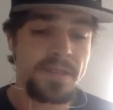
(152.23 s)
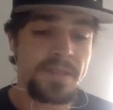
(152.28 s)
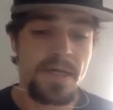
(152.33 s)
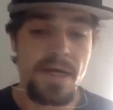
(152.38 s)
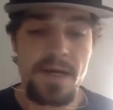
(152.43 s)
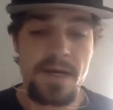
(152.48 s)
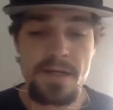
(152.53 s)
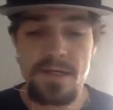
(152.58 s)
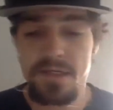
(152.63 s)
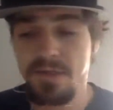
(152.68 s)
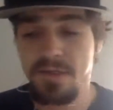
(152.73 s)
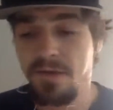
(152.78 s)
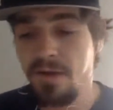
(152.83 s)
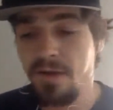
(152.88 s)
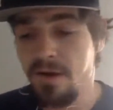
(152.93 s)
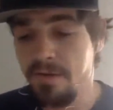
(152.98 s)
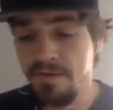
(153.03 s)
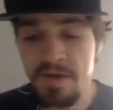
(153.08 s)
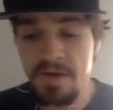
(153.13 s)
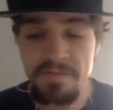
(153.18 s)
Uh, there's a
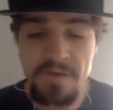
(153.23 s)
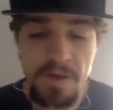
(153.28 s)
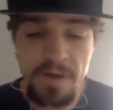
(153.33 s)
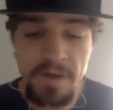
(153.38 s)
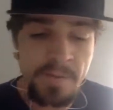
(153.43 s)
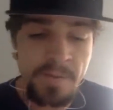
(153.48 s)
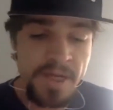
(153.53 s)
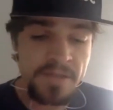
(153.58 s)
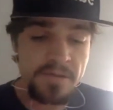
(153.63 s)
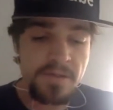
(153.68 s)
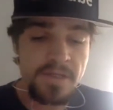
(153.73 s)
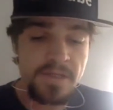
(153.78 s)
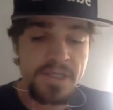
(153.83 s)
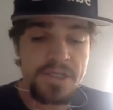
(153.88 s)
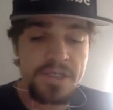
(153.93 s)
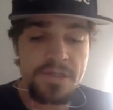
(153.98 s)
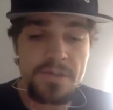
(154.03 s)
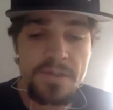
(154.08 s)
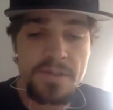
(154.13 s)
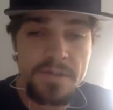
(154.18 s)
lot of environmental
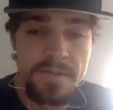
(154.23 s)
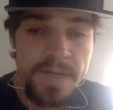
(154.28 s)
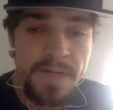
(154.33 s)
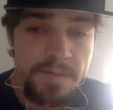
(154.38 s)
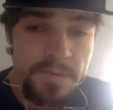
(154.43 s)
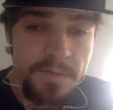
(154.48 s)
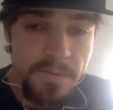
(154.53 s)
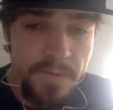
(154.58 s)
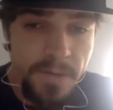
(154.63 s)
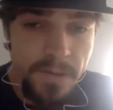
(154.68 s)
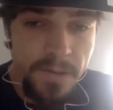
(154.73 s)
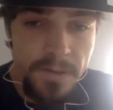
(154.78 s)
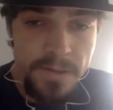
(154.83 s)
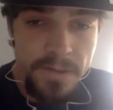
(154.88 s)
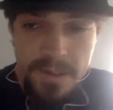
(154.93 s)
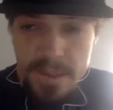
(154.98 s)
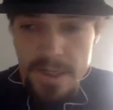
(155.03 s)
issues around the world.